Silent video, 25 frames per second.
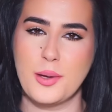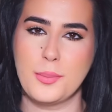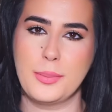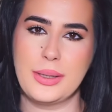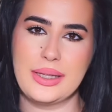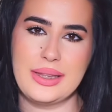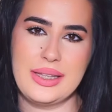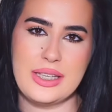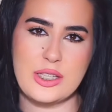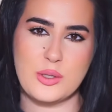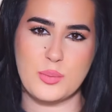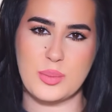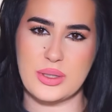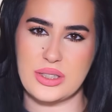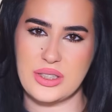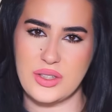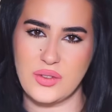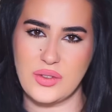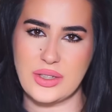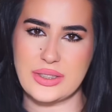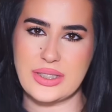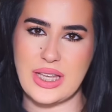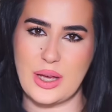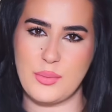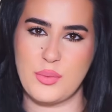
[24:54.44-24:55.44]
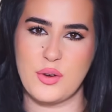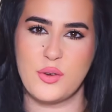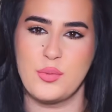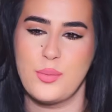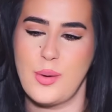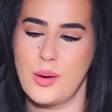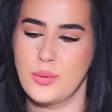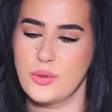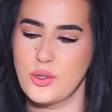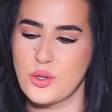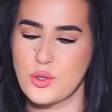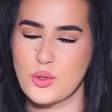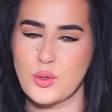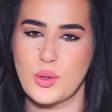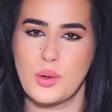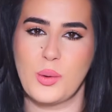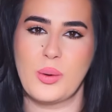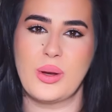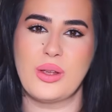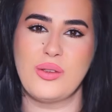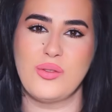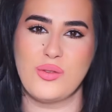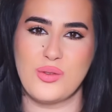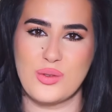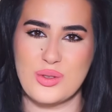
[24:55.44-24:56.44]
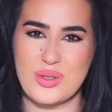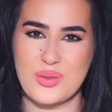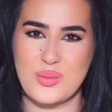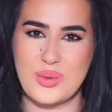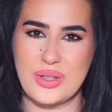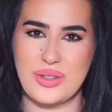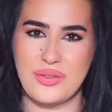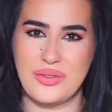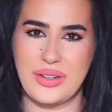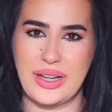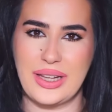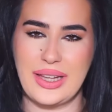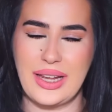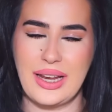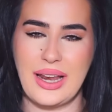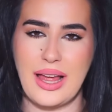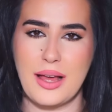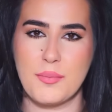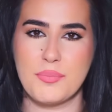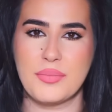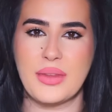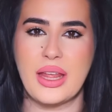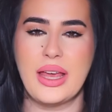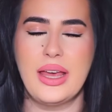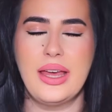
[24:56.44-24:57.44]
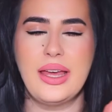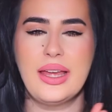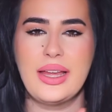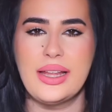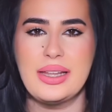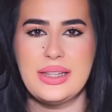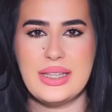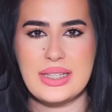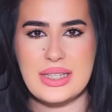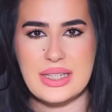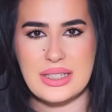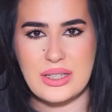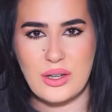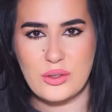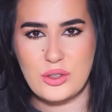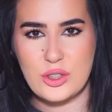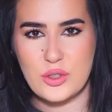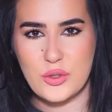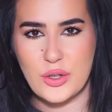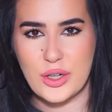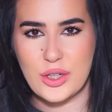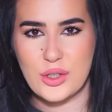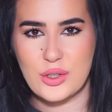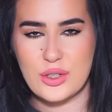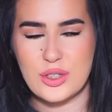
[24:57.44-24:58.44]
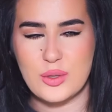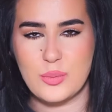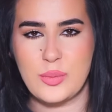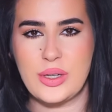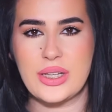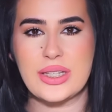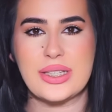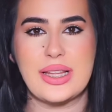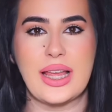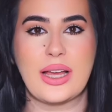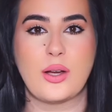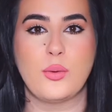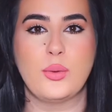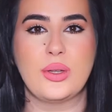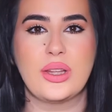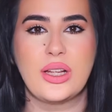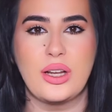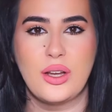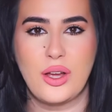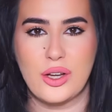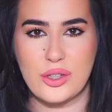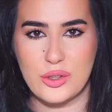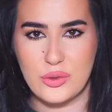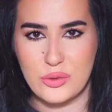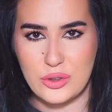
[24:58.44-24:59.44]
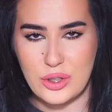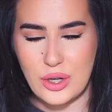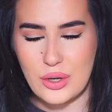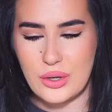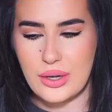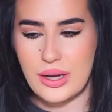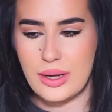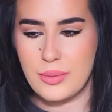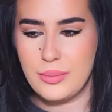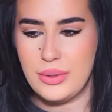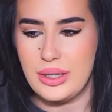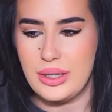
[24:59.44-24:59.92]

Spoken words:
but this specific type of powder sugar infused with vanilla. This is how this fragrance smells like, with a lot of tonka